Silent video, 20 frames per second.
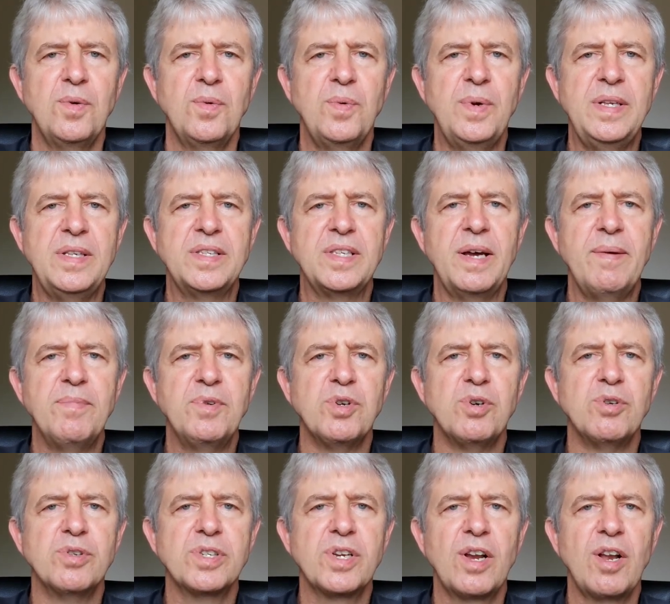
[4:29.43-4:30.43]
when some
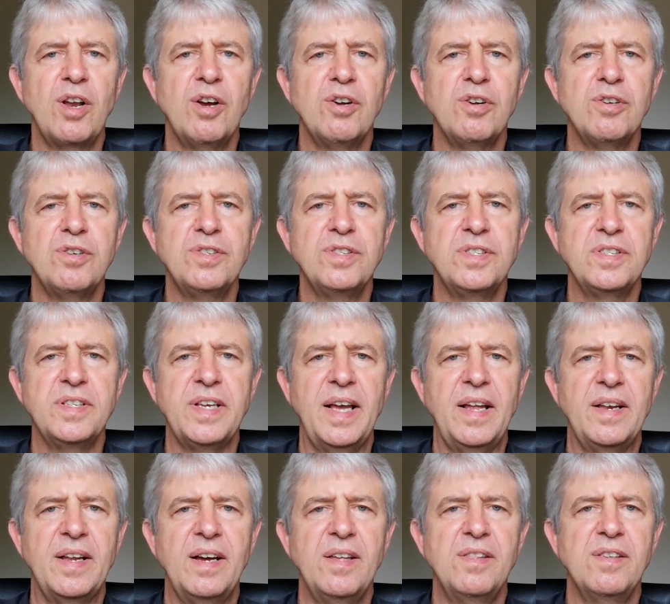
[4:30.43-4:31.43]
doors close
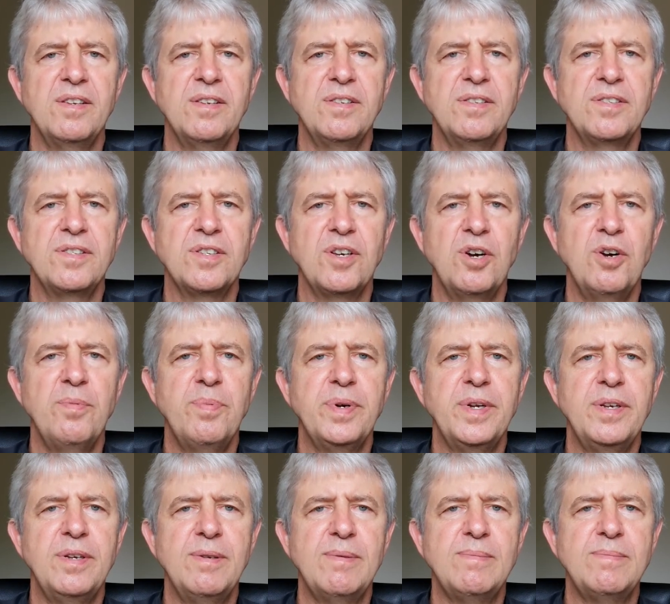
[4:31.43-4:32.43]
and others
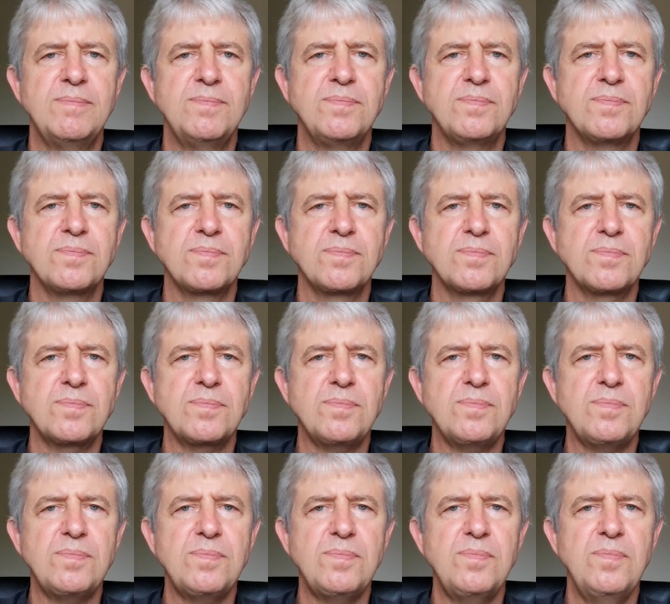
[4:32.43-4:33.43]
open.
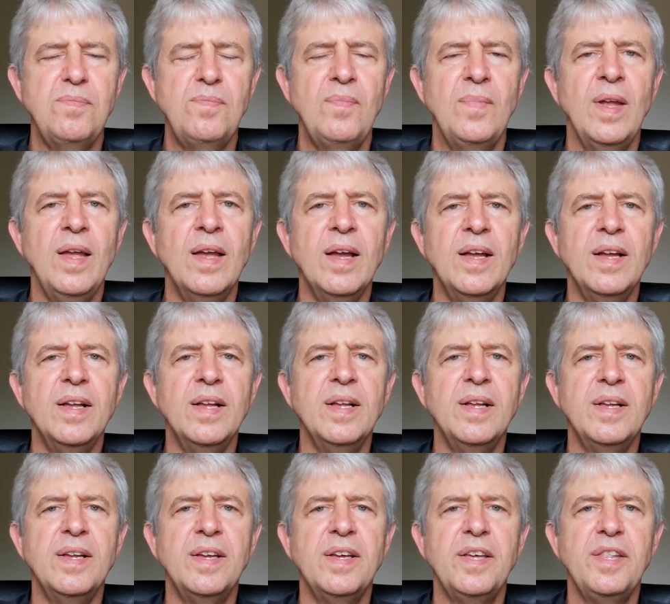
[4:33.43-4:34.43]

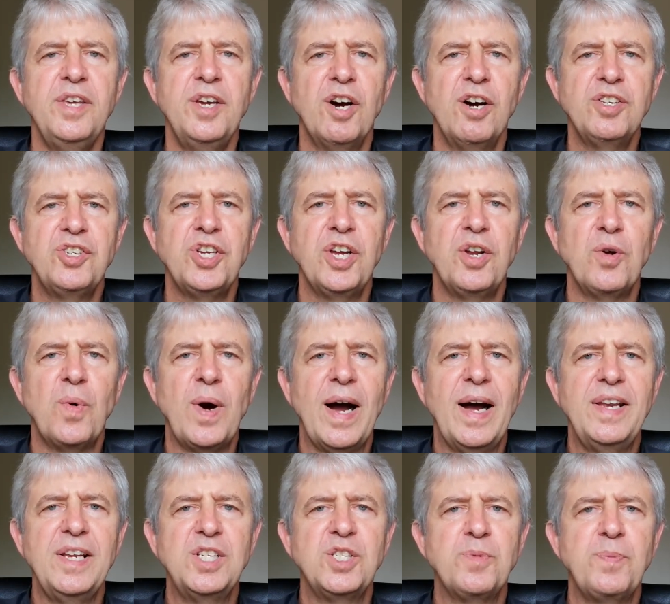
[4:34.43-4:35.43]
The Arch had a
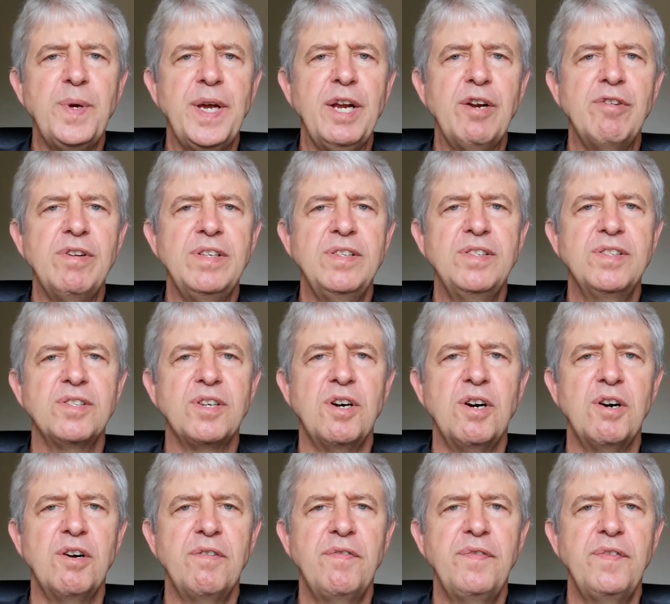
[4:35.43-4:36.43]
wide experience
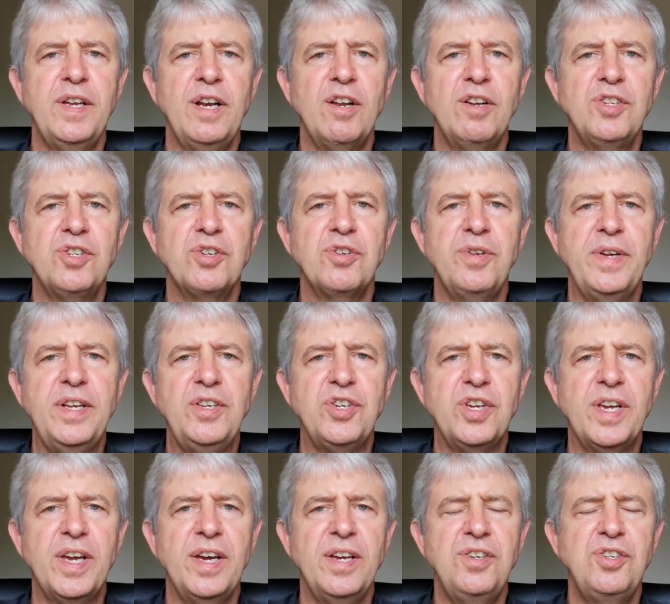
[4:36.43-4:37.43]
of theological
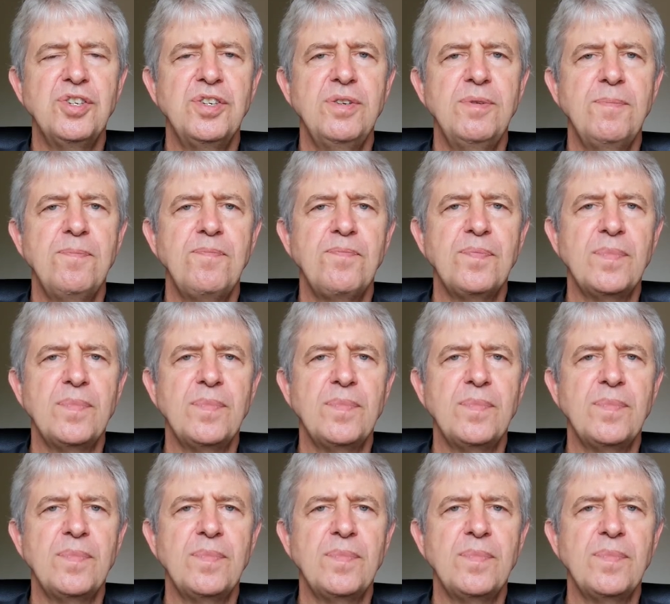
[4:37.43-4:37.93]
education.